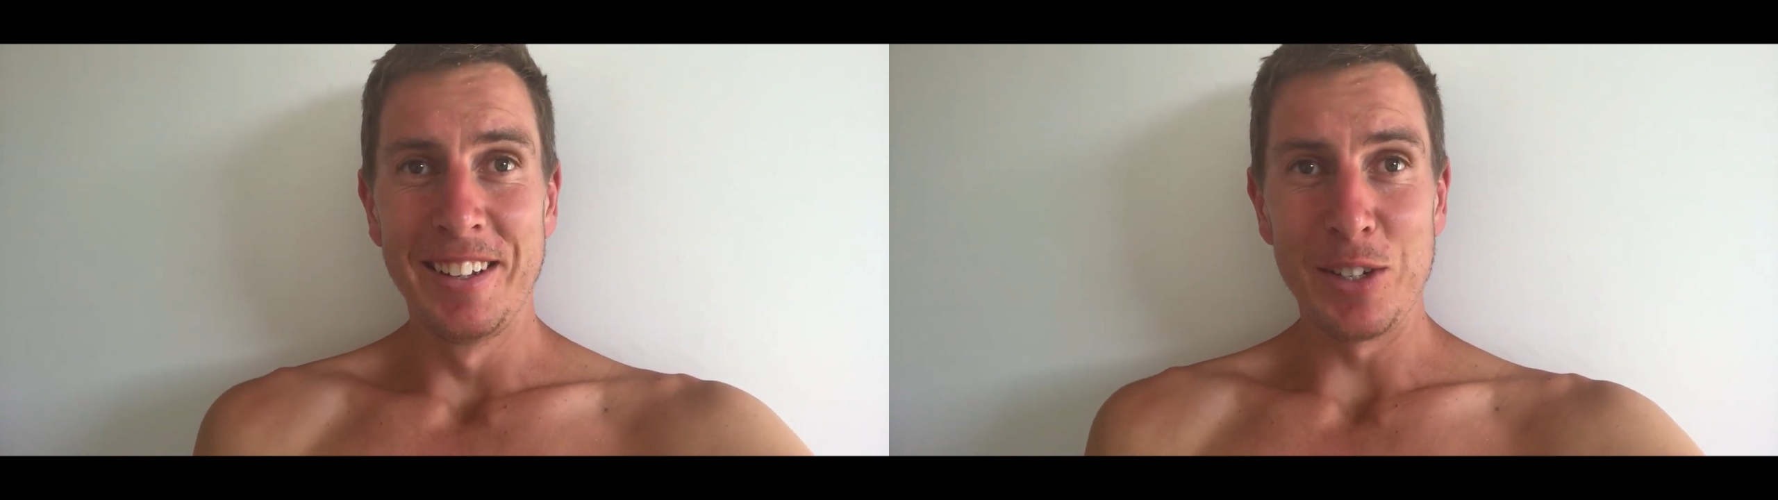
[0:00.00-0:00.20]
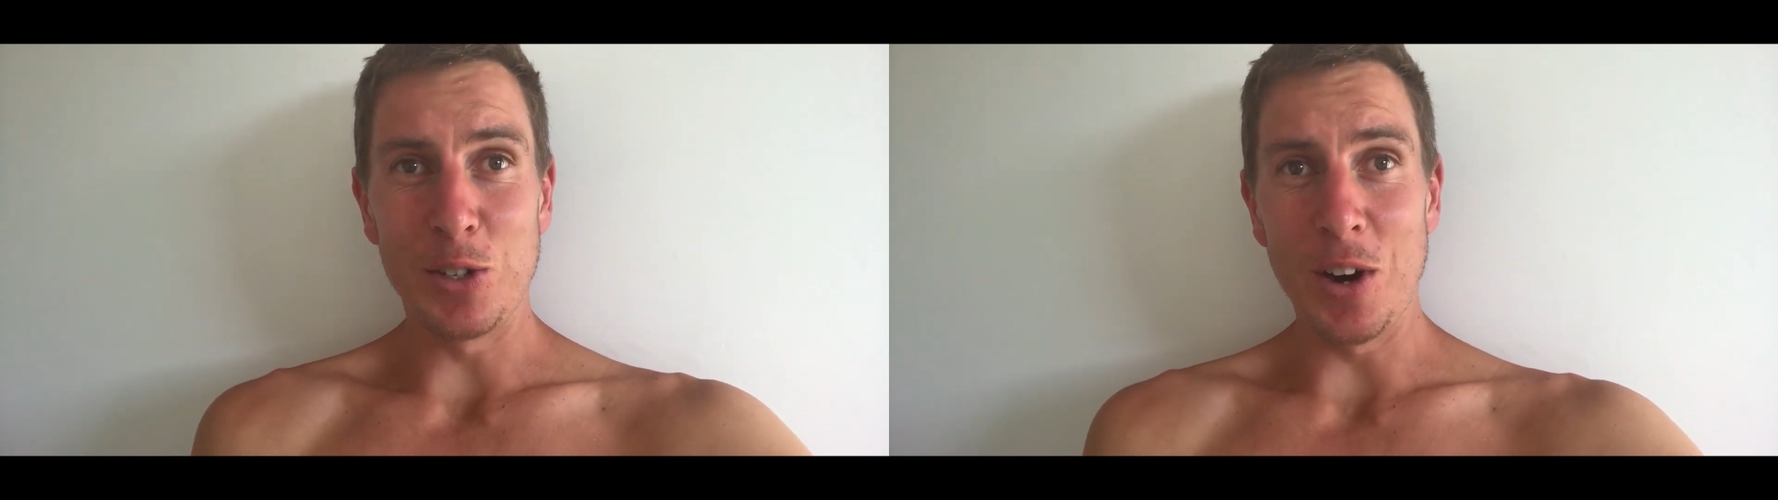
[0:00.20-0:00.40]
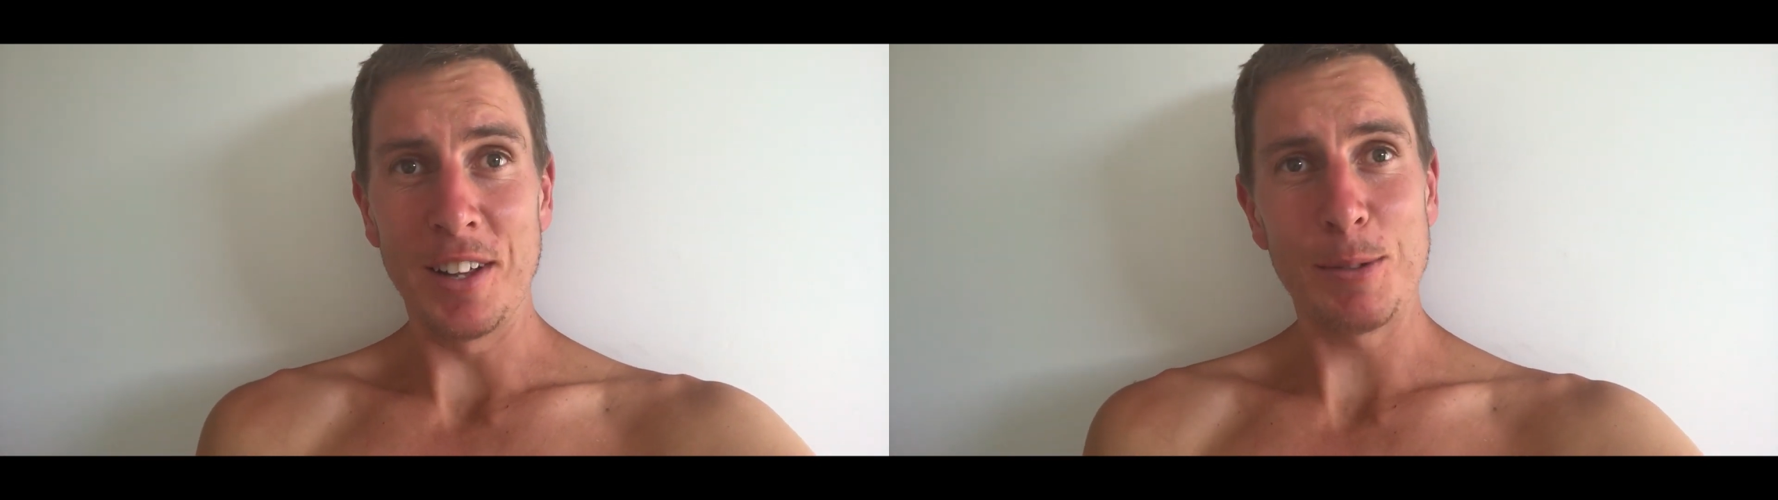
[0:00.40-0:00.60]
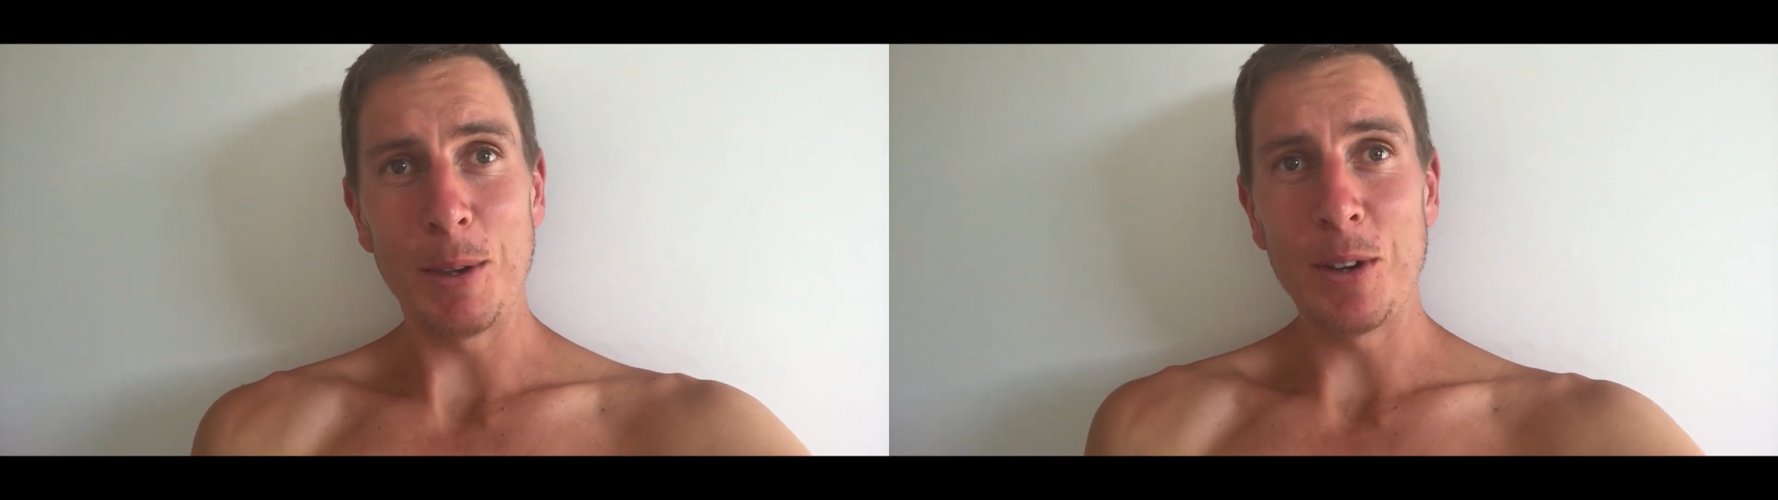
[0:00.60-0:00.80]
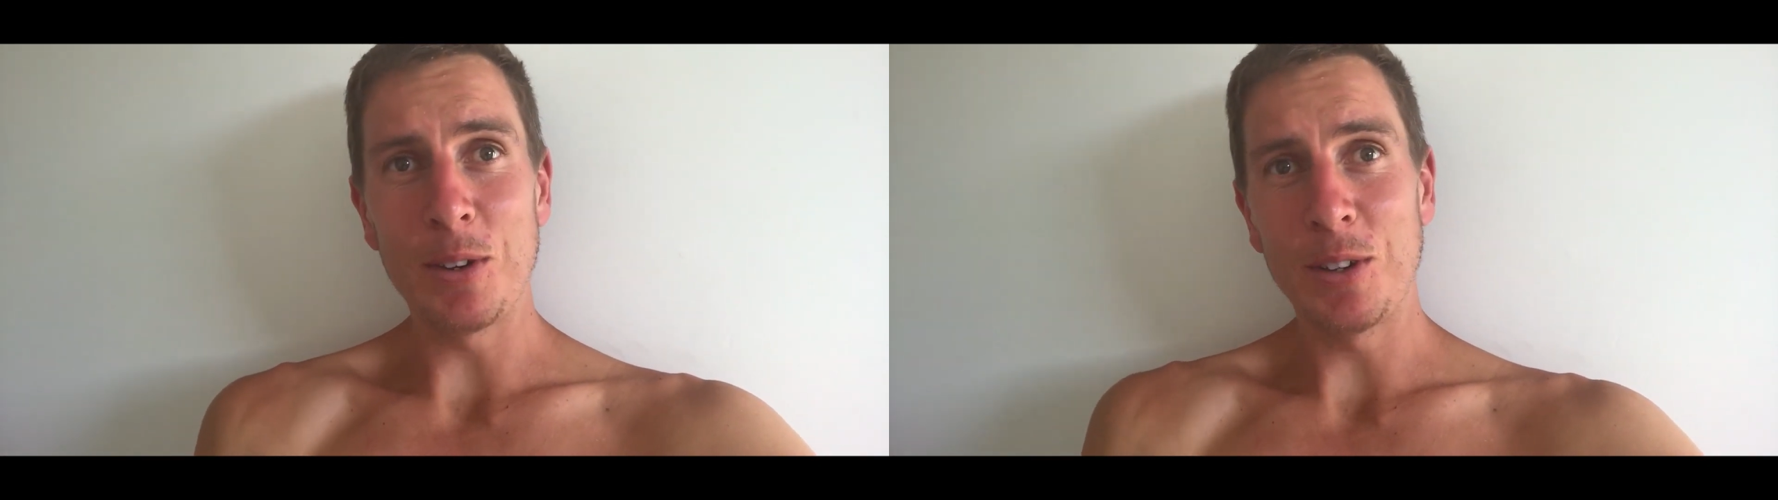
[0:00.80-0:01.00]
So training's
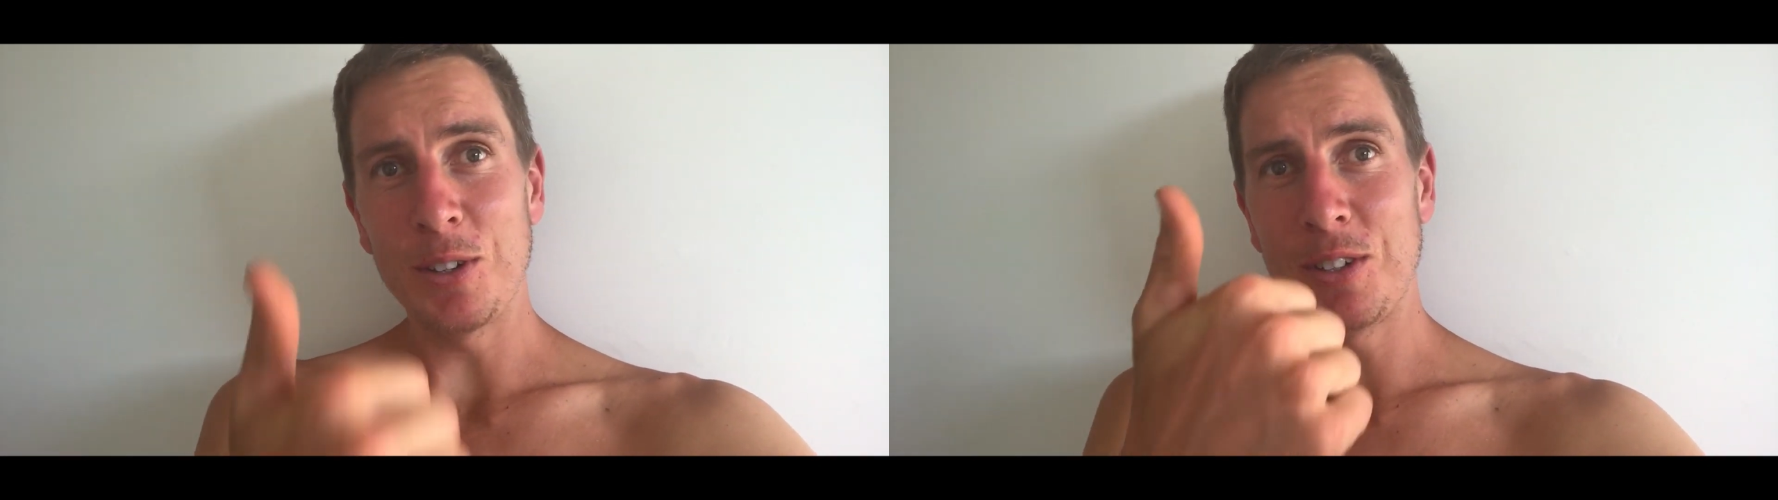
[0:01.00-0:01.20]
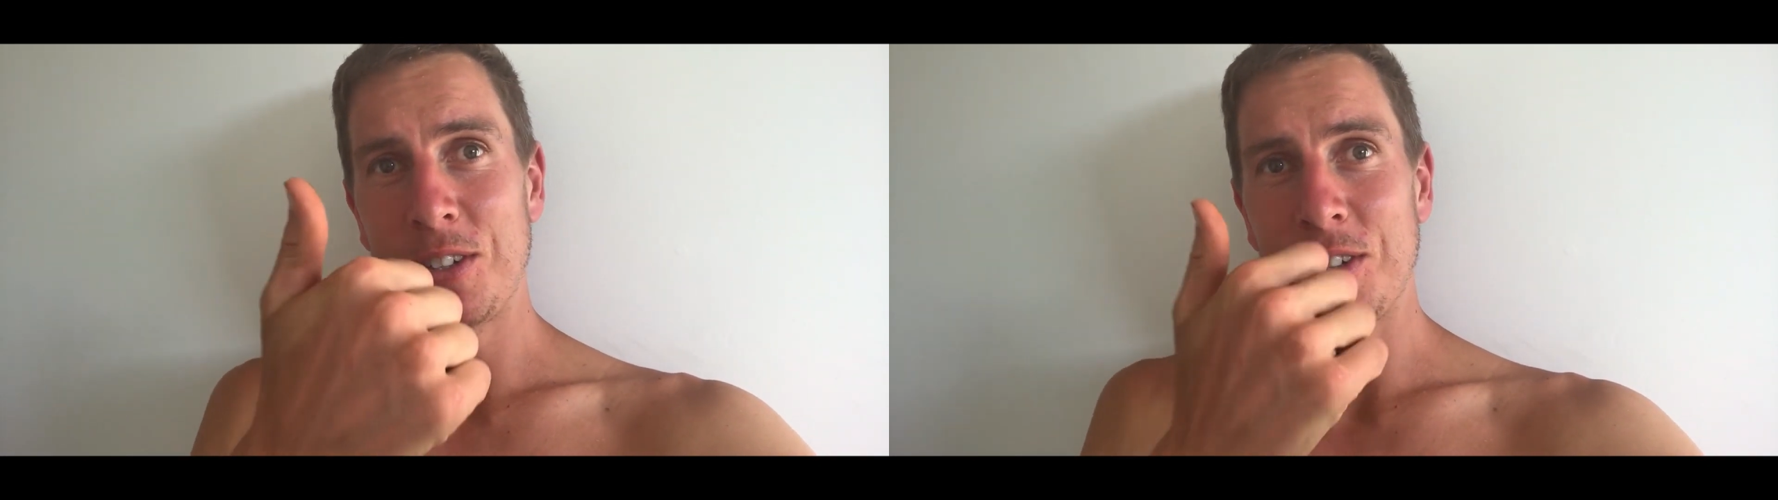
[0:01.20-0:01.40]
been going good.